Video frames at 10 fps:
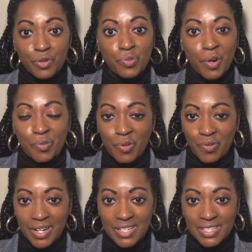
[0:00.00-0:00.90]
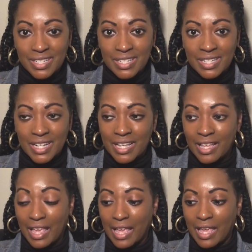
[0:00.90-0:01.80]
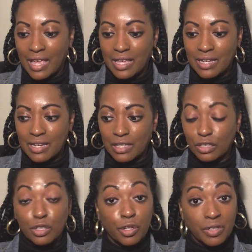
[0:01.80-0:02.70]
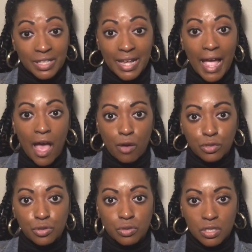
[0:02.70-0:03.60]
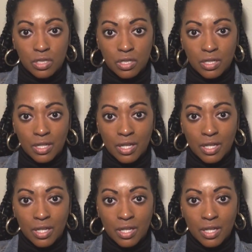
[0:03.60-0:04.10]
preparation and learning how to cook,